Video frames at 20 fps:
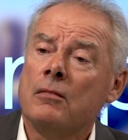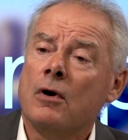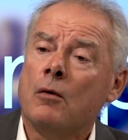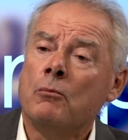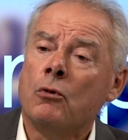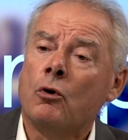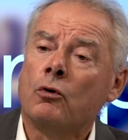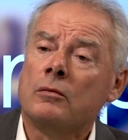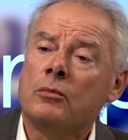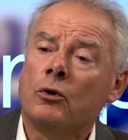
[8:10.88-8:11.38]

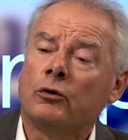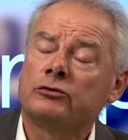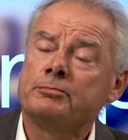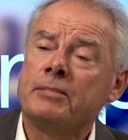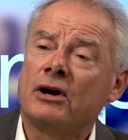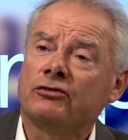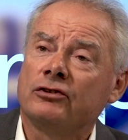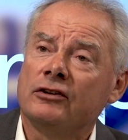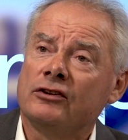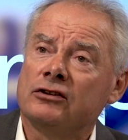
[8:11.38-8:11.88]
more and more
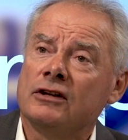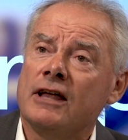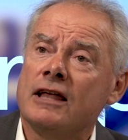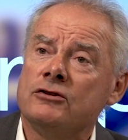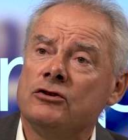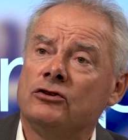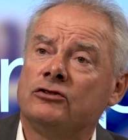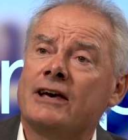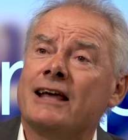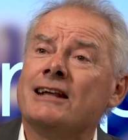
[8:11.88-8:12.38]
specialist
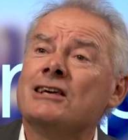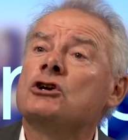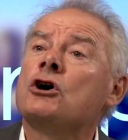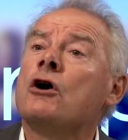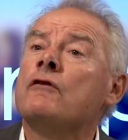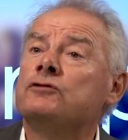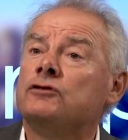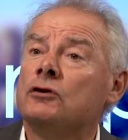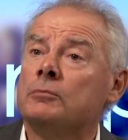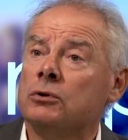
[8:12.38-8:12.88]
lenders getting
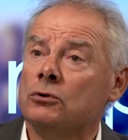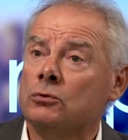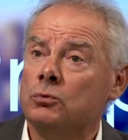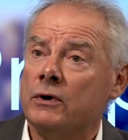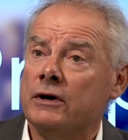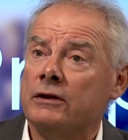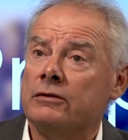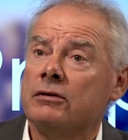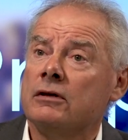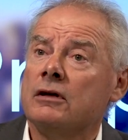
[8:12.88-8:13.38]
comfortable
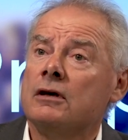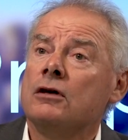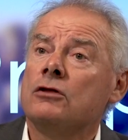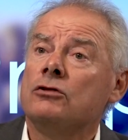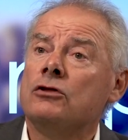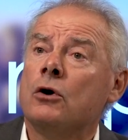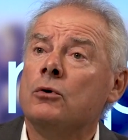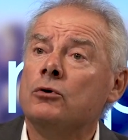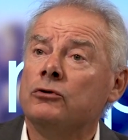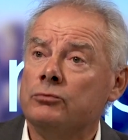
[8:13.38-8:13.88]
with
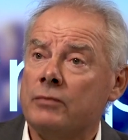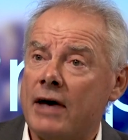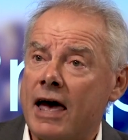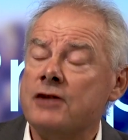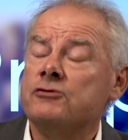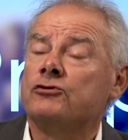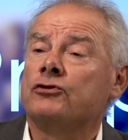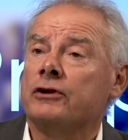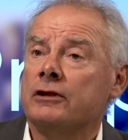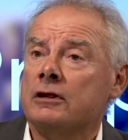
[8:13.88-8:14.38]
those
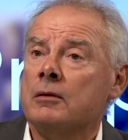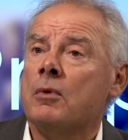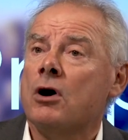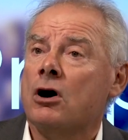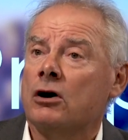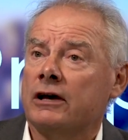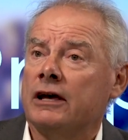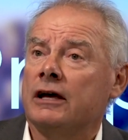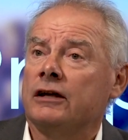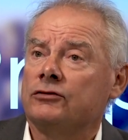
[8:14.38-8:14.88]
entering the
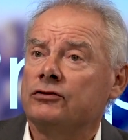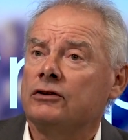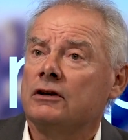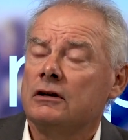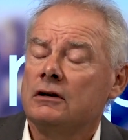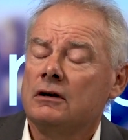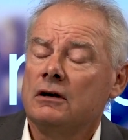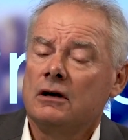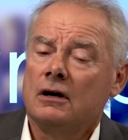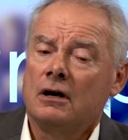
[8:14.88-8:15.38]
market.
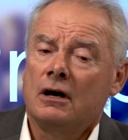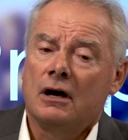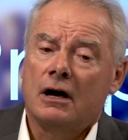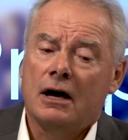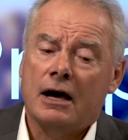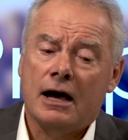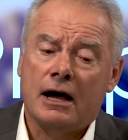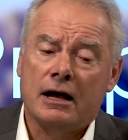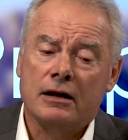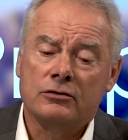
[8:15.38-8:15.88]

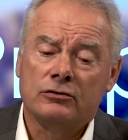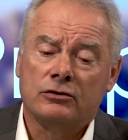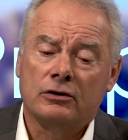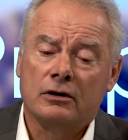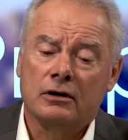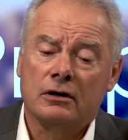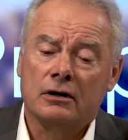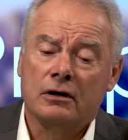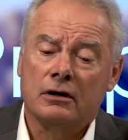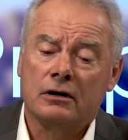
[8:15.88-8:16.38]
And
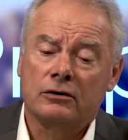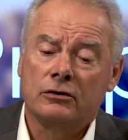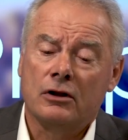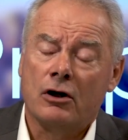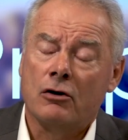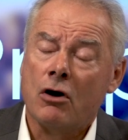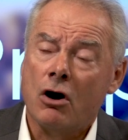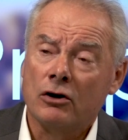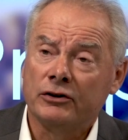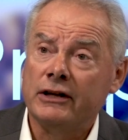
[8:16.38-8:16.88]

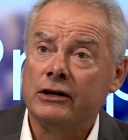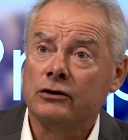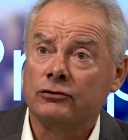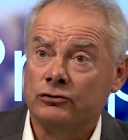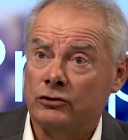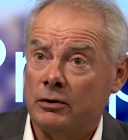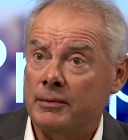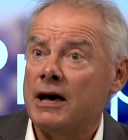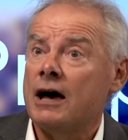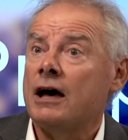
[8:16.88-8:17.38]
there are deals
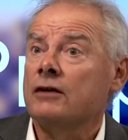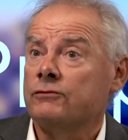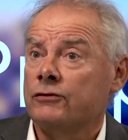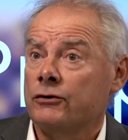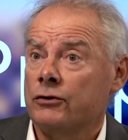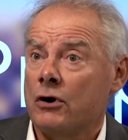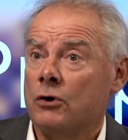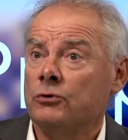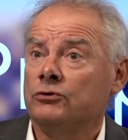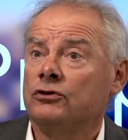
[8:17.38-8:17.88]
to be had
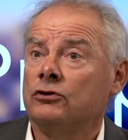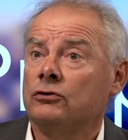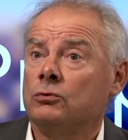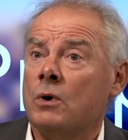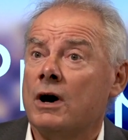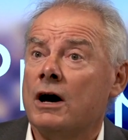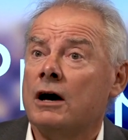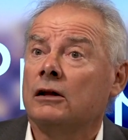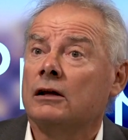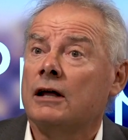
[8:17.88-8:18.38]
for those as
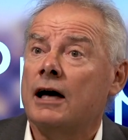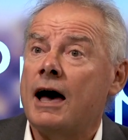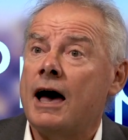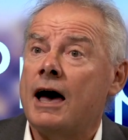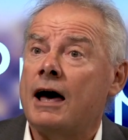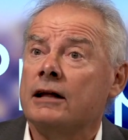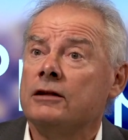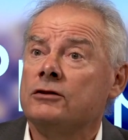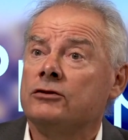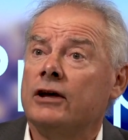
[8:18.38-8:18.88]
well,
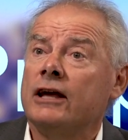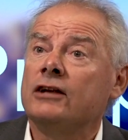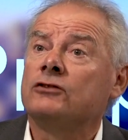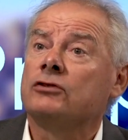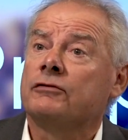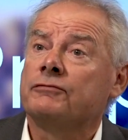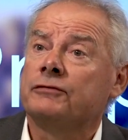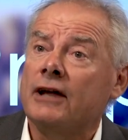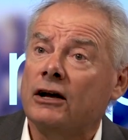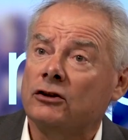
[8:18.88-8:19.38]
and it's
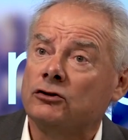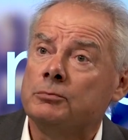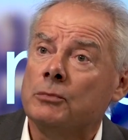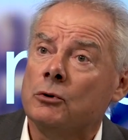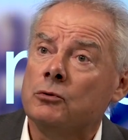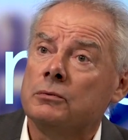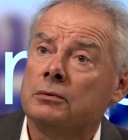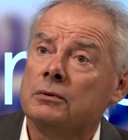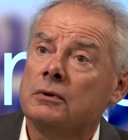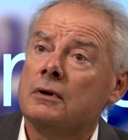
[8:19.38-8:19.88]
a
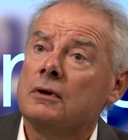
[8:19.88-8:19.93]
flexible